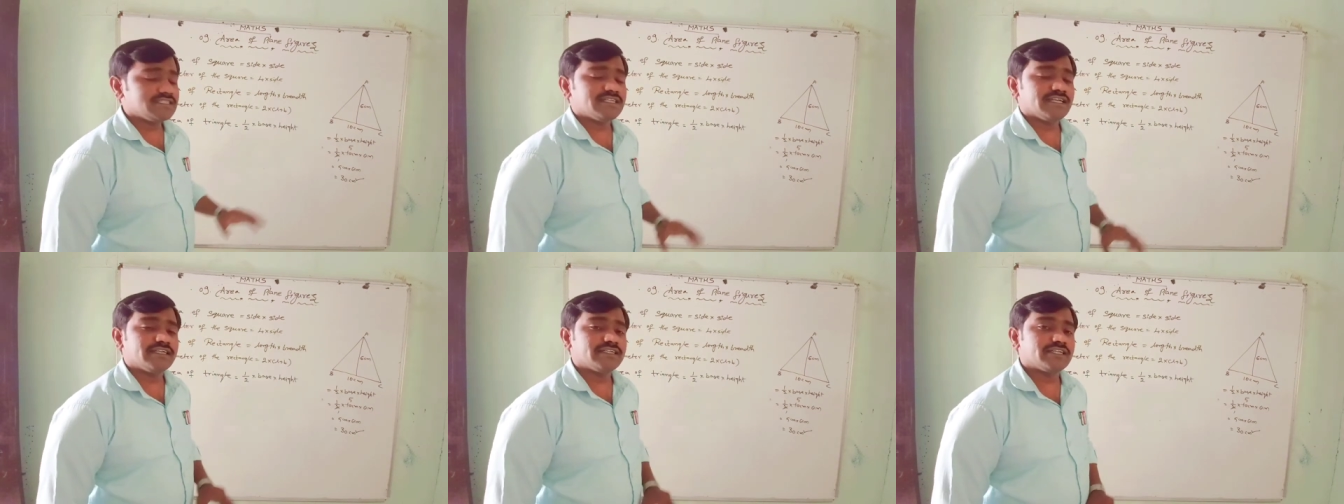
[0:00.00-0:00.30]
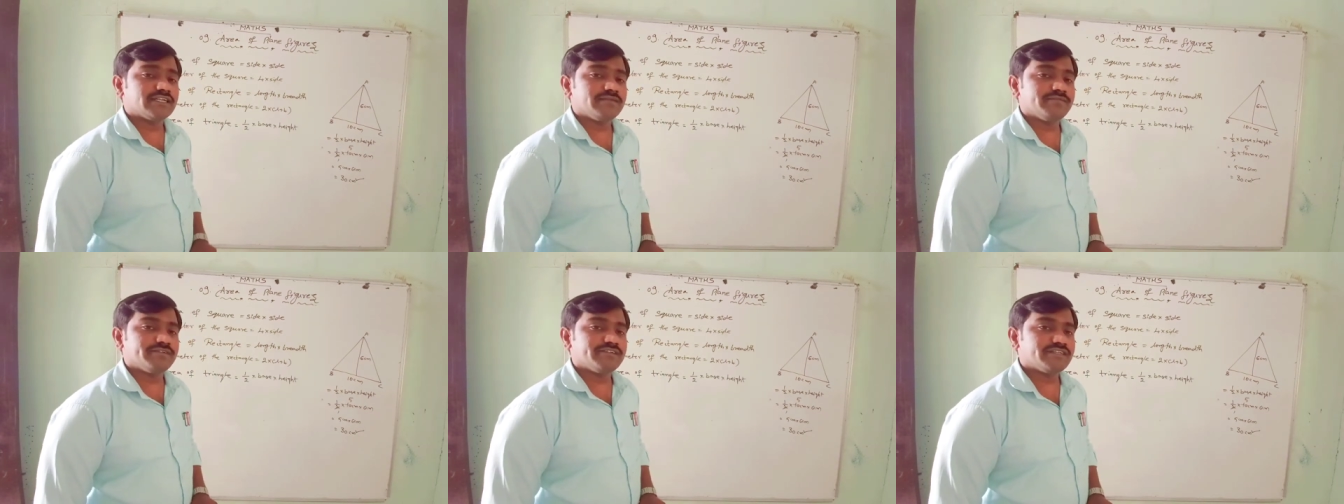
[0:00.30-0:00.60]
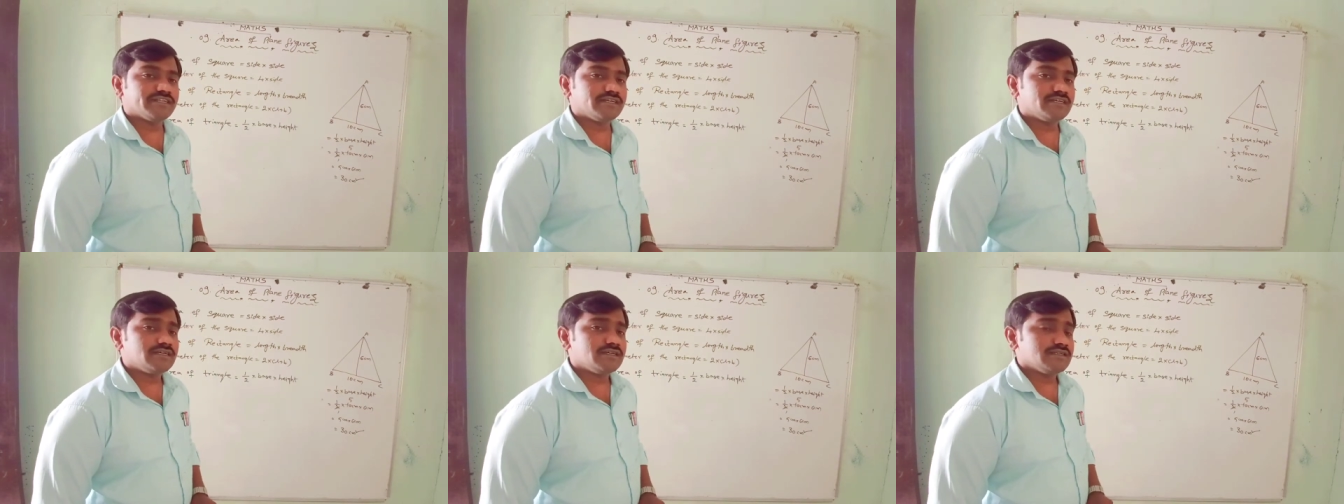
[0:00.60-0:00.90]

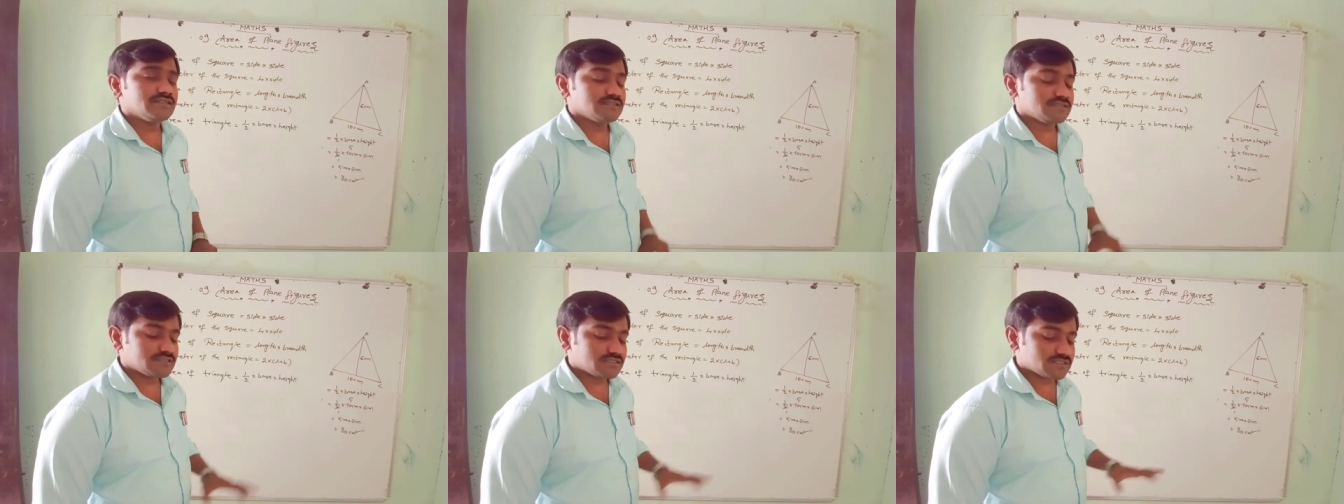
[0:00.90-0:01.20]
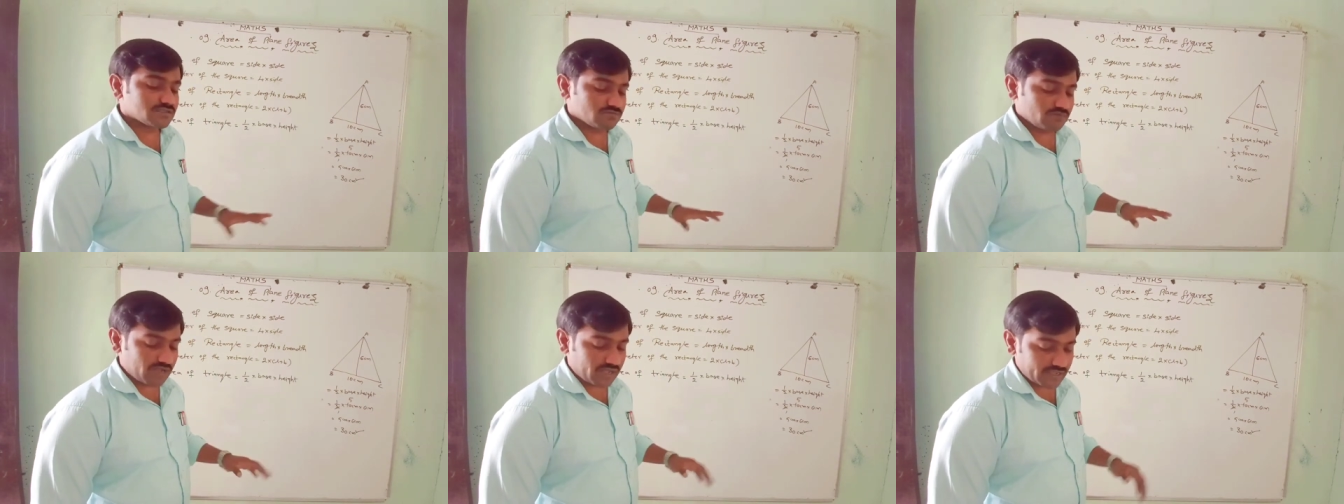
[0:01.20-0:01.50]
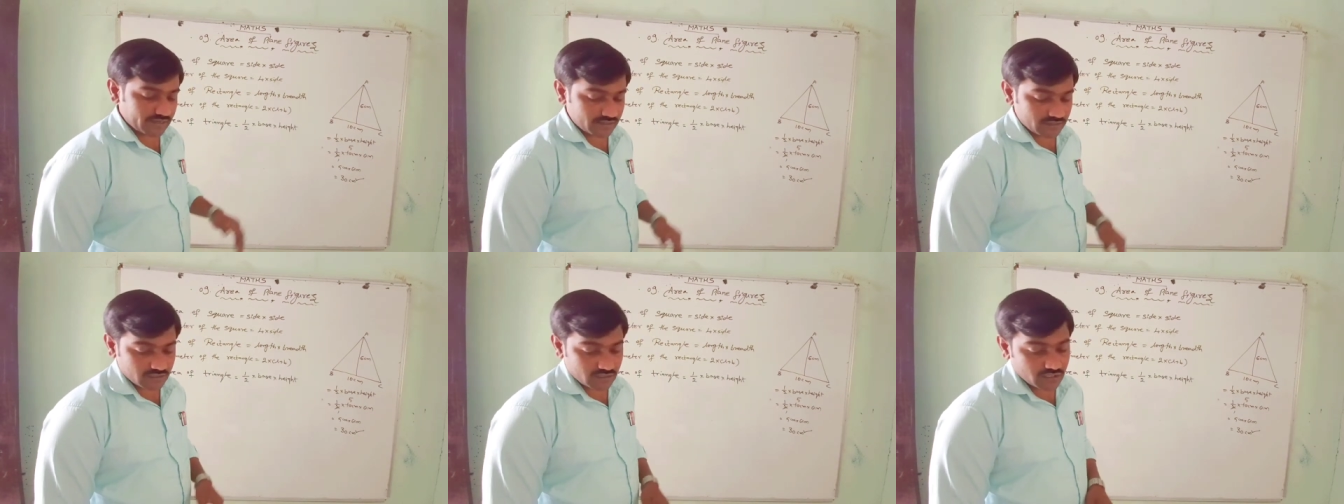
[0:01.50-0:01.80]
centimeter
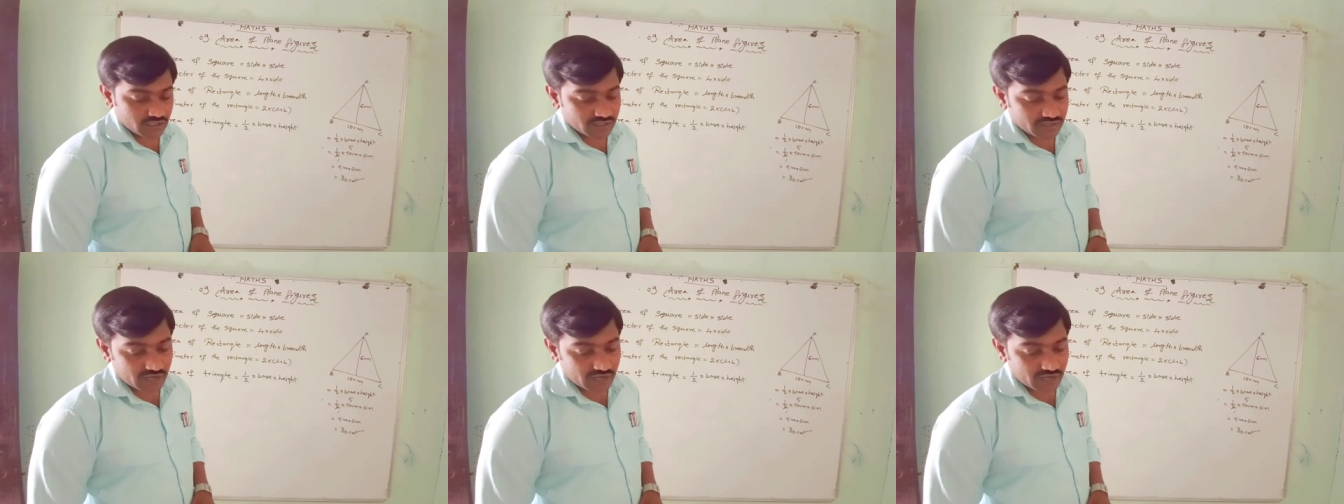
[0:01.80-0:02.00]
square.